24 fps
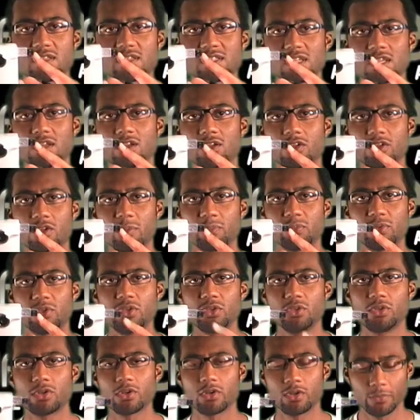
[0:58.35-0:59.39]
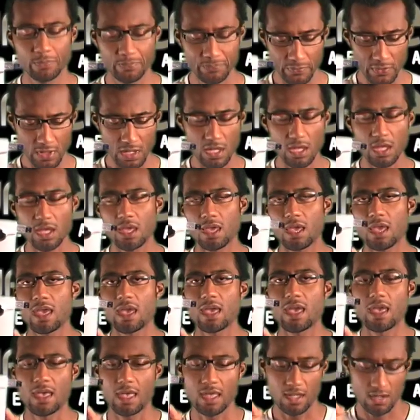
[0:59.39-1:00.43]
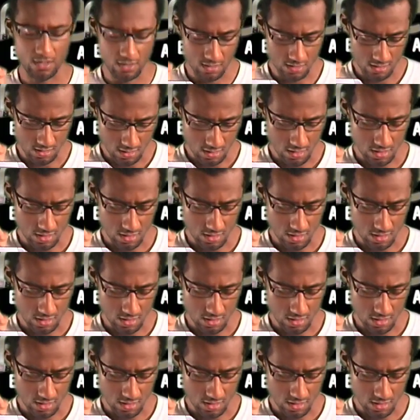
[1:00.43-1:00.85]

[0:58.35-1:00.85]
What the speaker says: this in your computer and